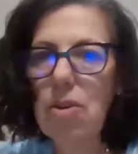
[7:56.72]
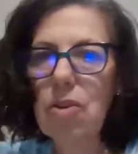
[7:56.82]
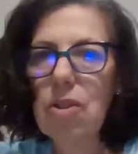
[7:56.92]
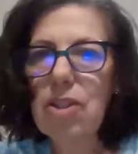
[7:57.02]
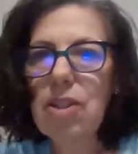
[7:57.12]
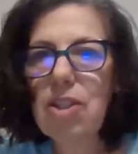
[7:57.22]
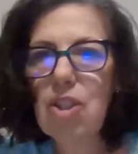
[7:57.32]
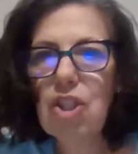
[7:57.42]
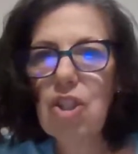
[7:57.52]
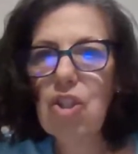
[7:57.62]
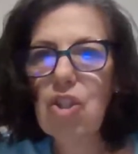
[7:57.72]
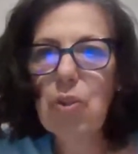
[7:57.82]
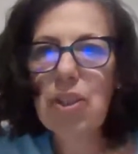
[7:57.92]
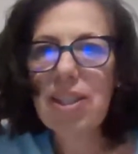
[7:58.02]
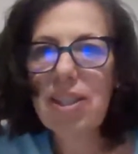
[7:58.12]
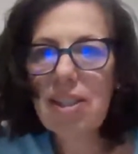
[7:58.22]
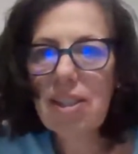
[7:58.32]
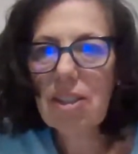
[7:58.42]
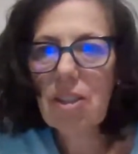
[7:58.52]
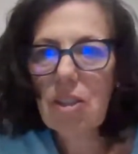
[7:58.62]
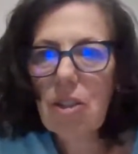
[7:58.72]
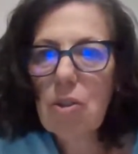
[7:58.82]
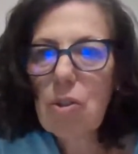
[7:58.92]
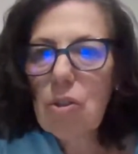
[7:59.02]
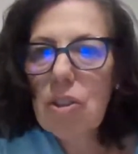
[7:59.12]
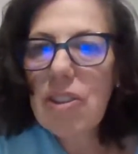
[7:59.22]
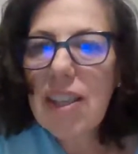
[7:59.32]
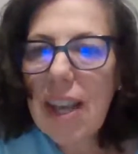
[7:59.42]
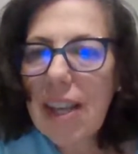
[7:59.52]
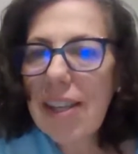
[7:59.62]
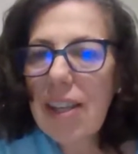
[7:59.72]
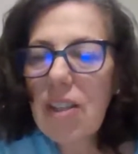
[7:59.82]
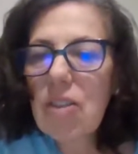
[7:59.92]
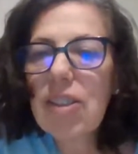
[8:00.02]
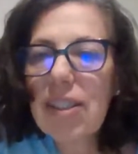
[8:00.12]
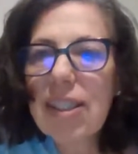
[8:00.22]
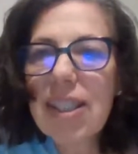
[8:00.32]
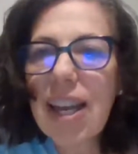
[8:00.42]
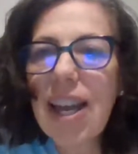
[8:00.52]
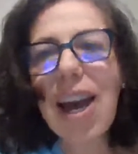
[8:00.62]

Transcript: Christina just joined us. Oh, Christiania.